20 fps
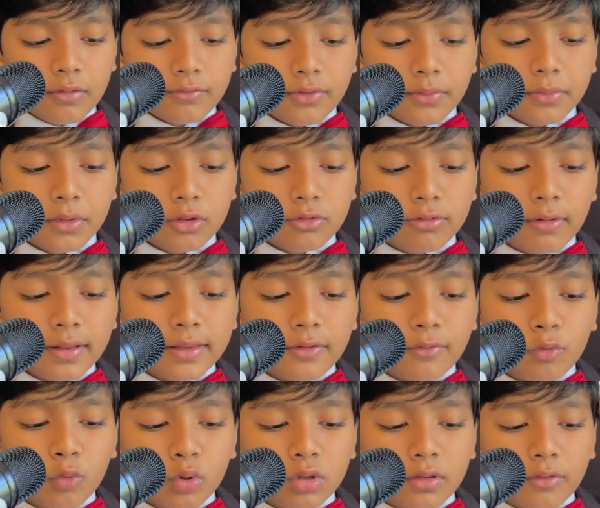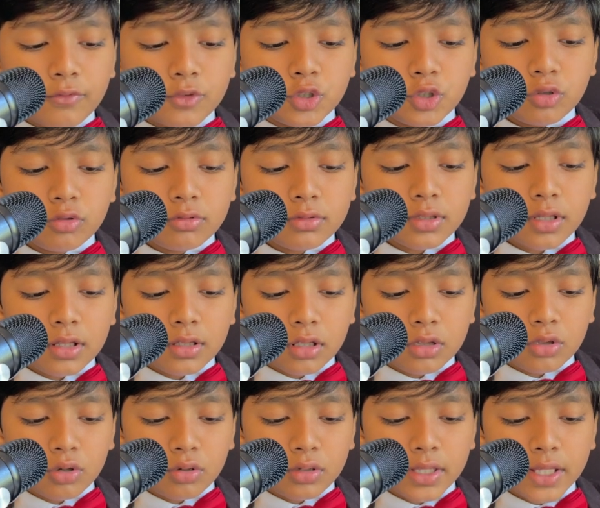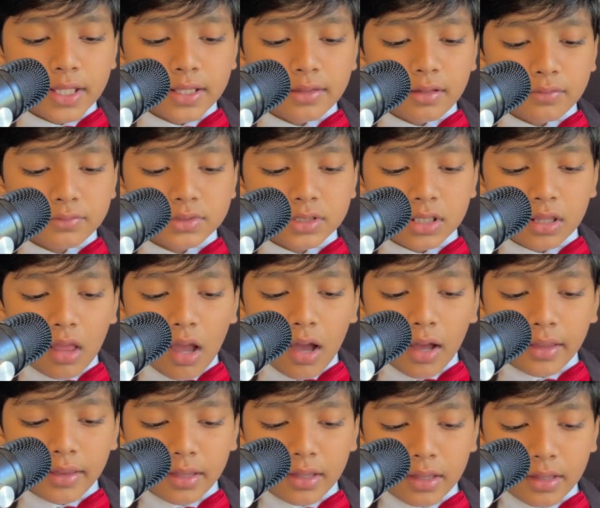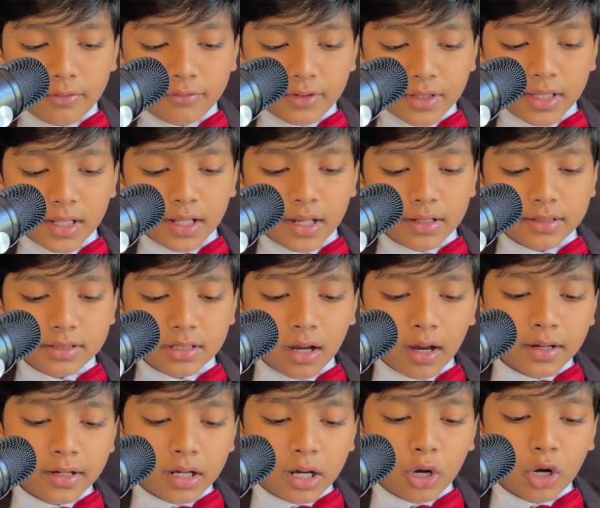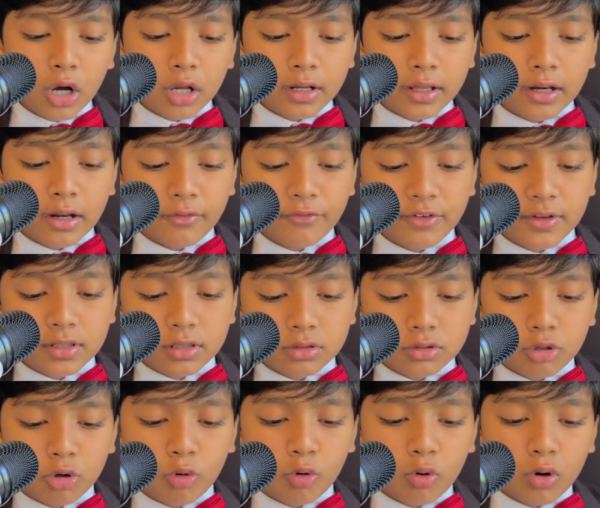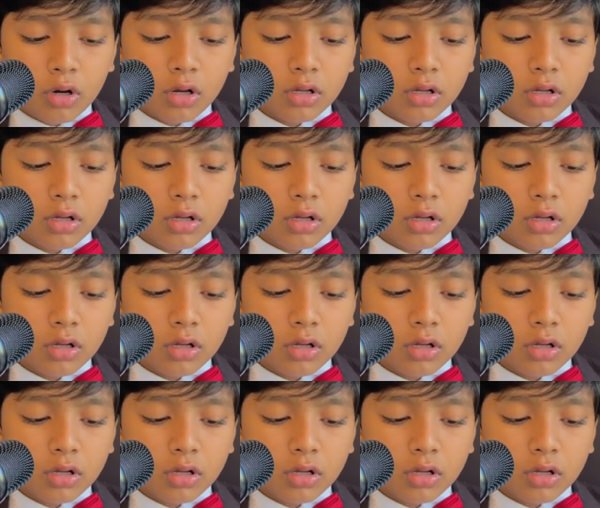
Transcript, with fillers: From the 24th of June to the 13th of July, he visited China on an official tour.